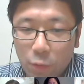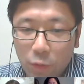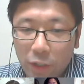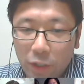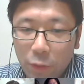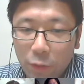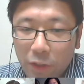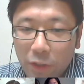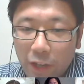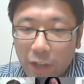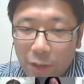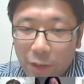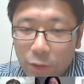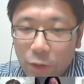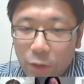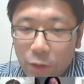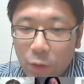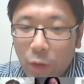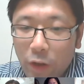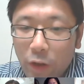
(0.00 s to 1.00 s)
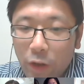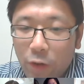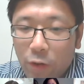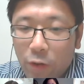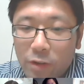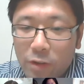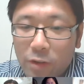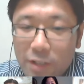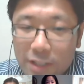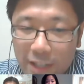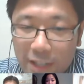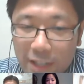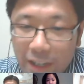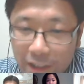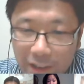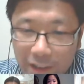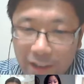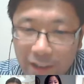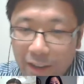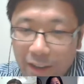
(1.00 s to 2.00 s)
really related to what you're
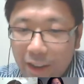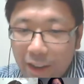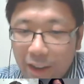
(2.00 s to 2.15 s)
studying.